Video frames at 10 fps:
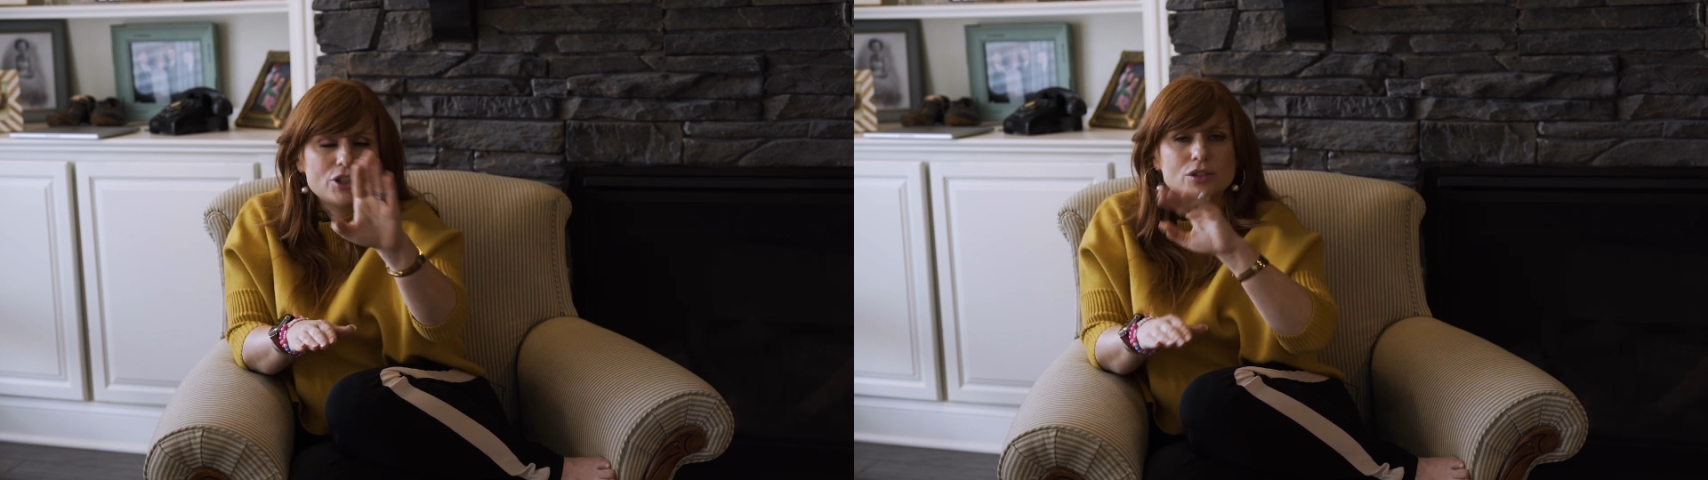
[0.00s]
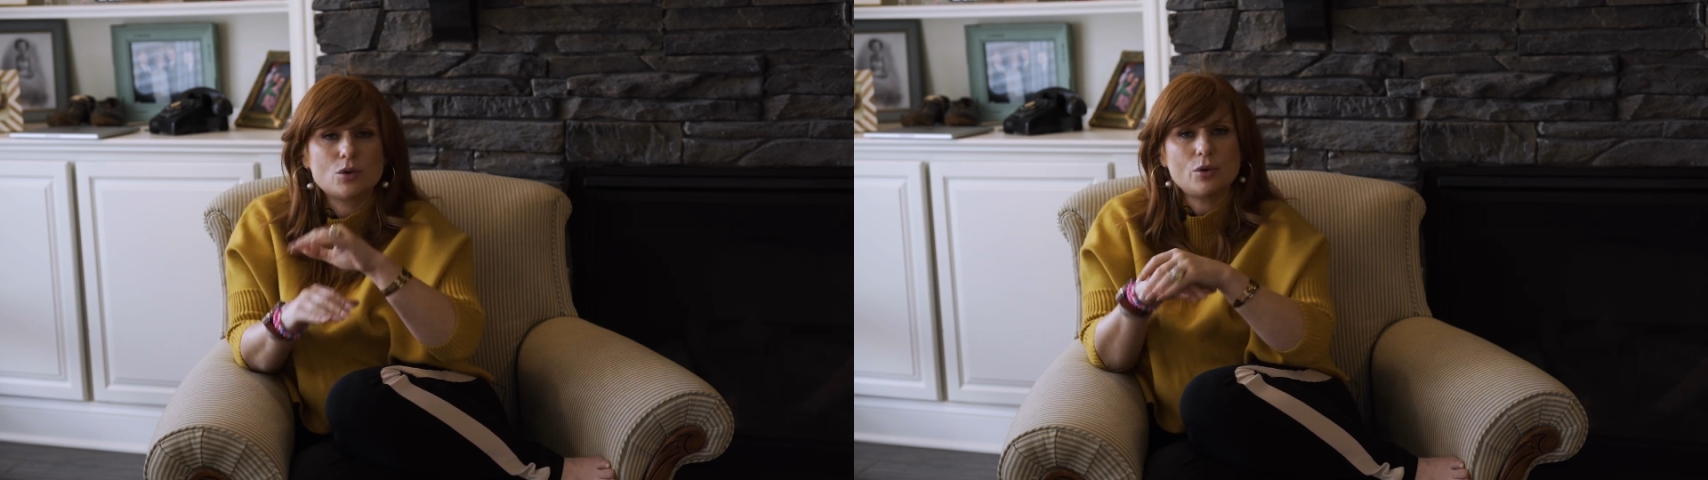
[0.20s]

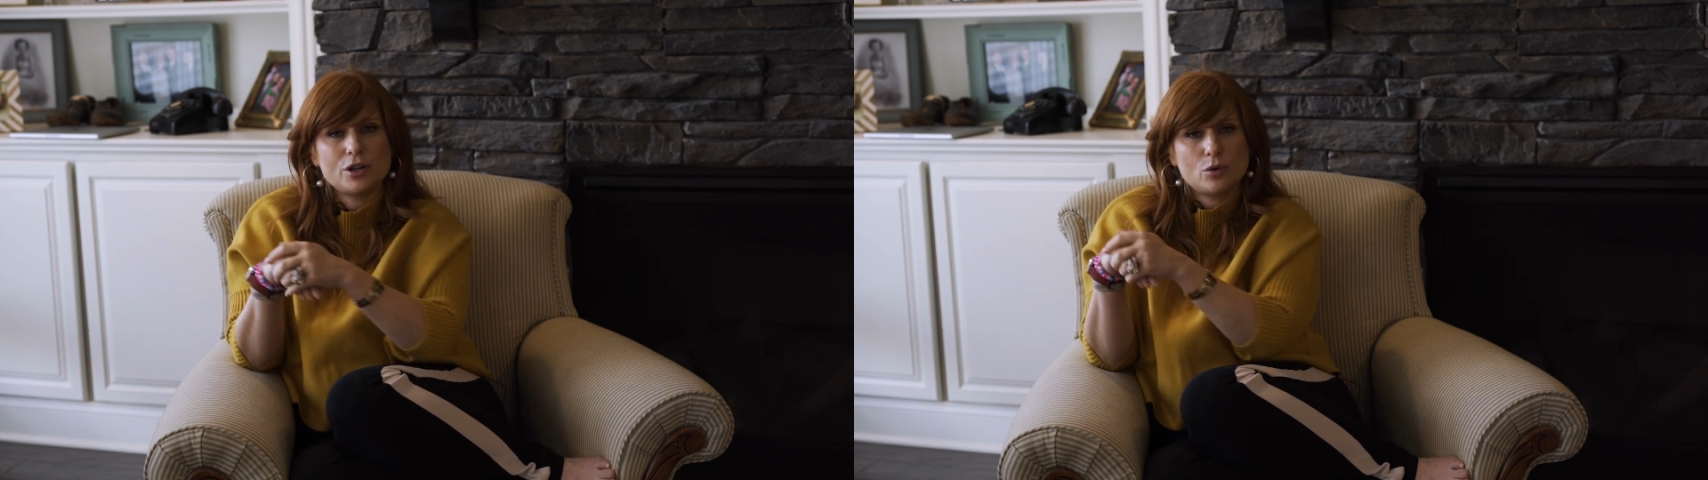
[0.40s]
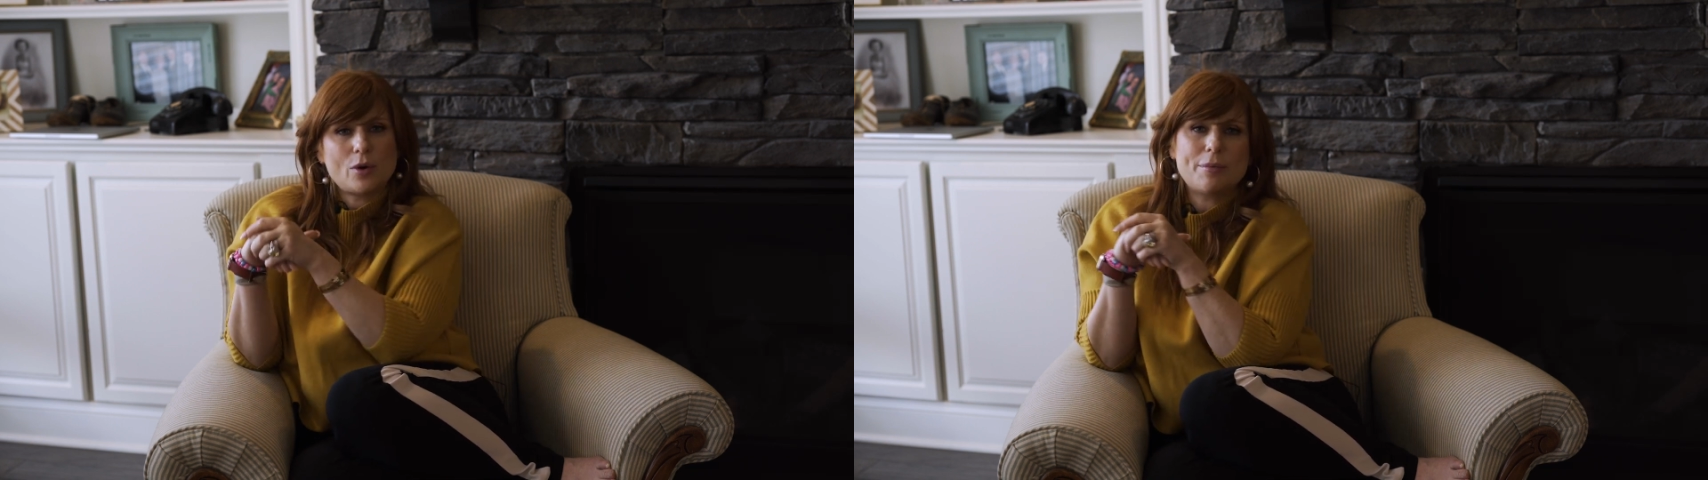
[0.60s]
just going
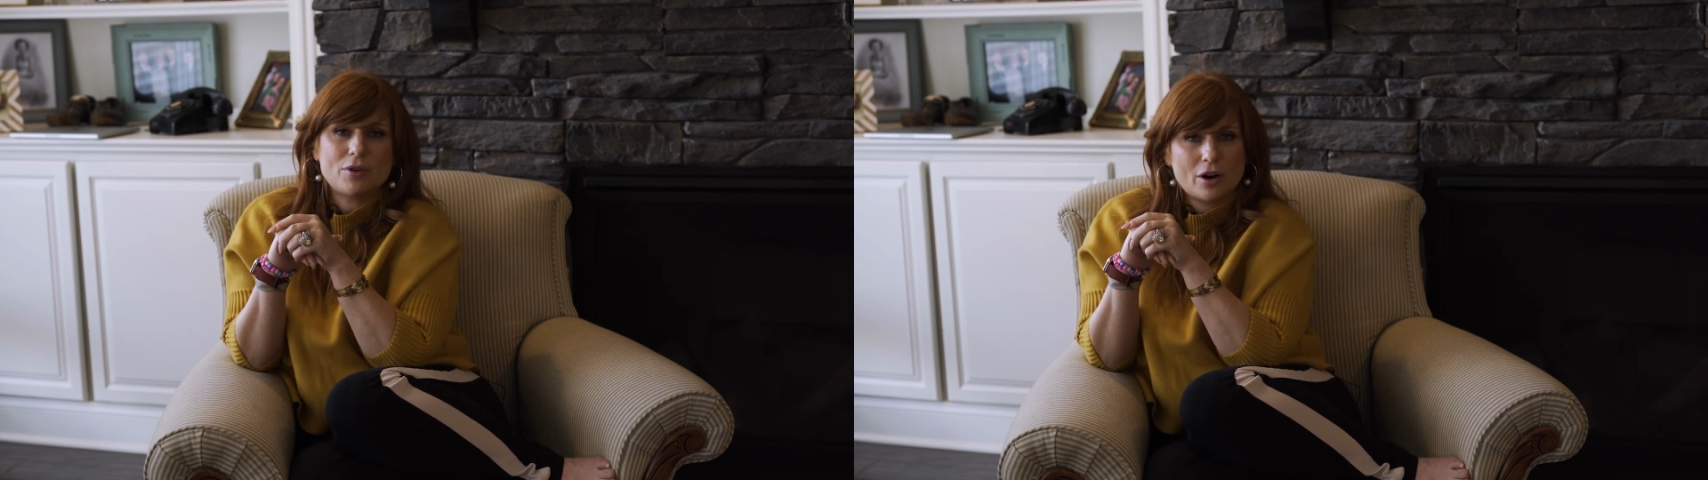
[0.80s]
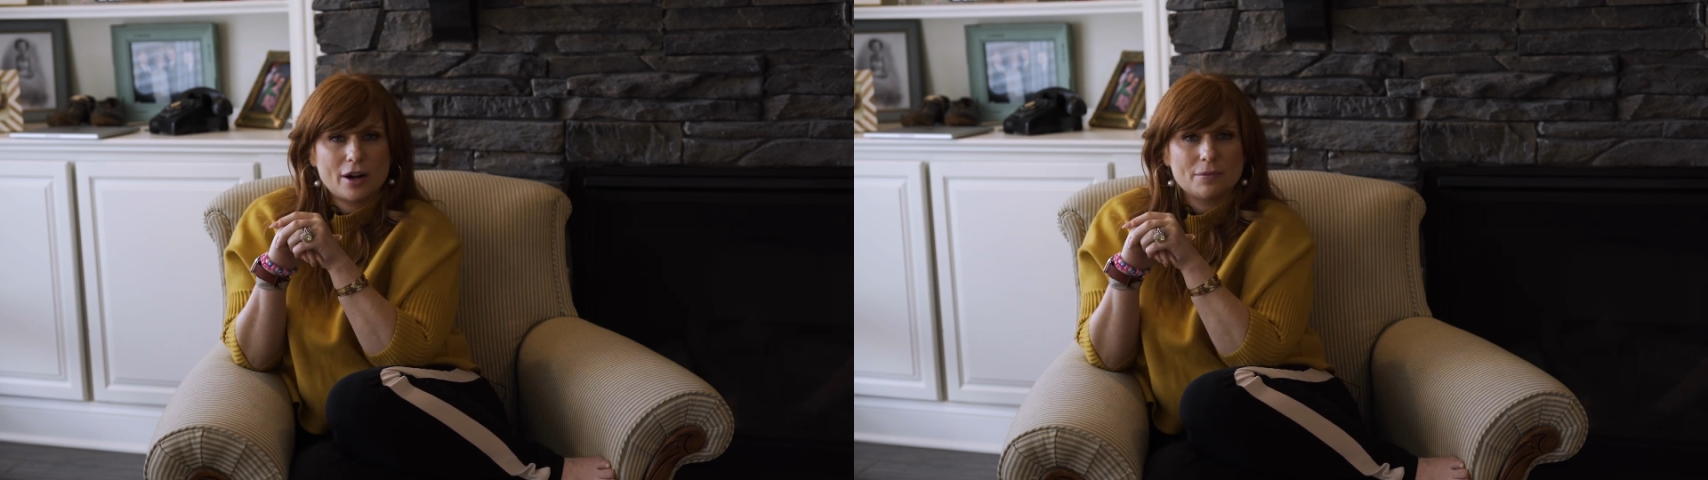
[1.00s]
to the
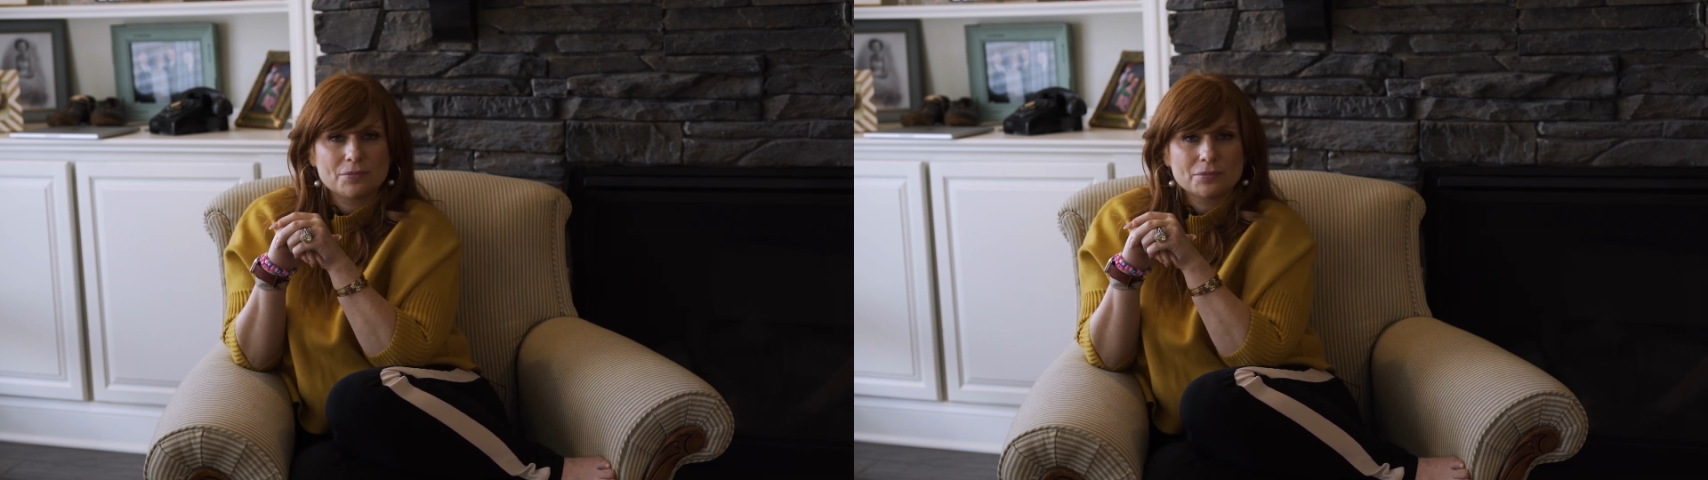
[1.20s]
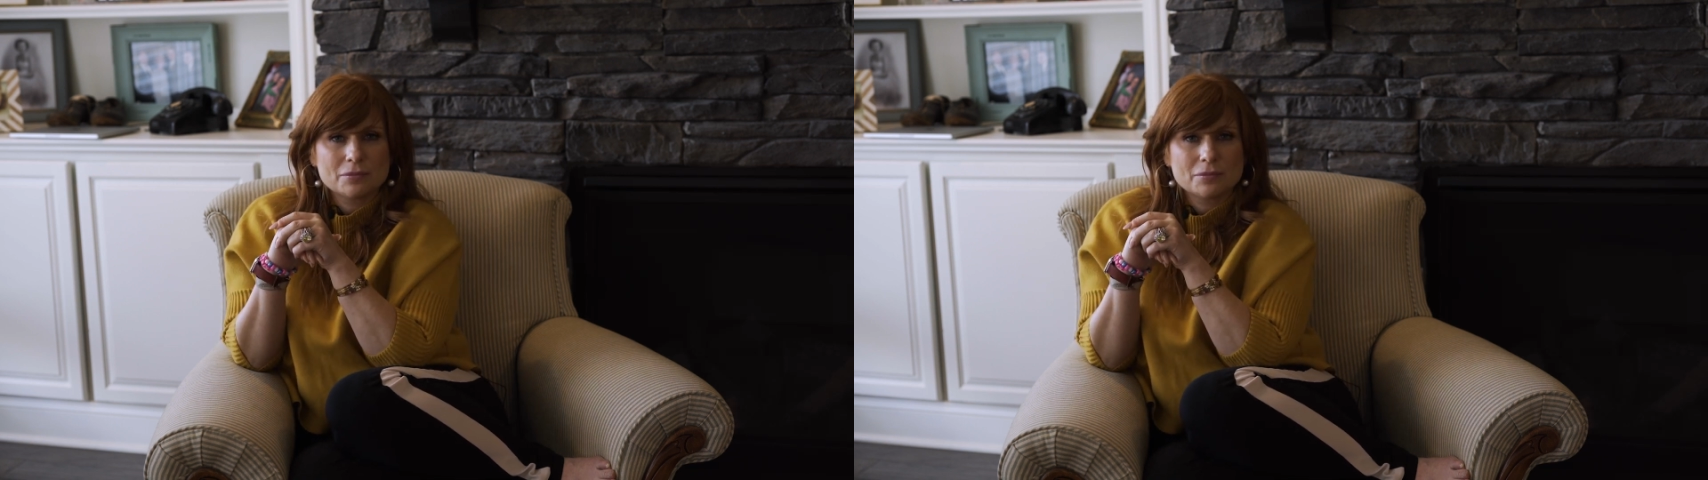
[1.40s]
webinar,